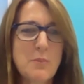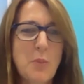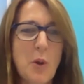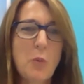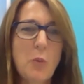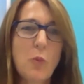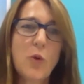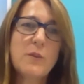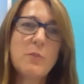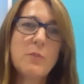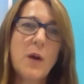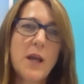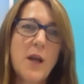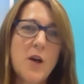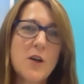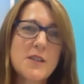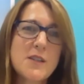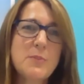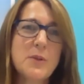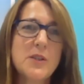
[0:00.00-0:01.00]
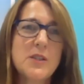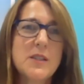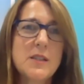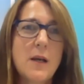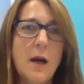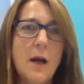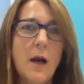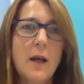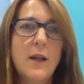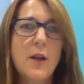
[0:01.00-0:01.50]
But with my husband,
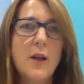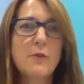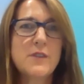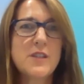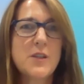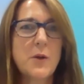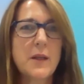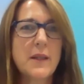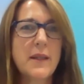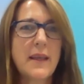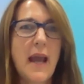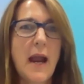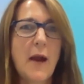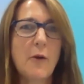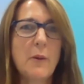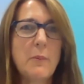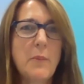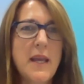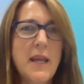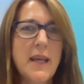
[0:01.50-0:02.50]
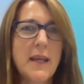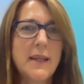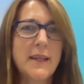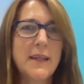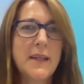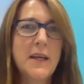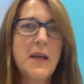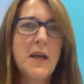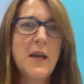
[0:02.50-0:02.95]
I love doing the Caribbean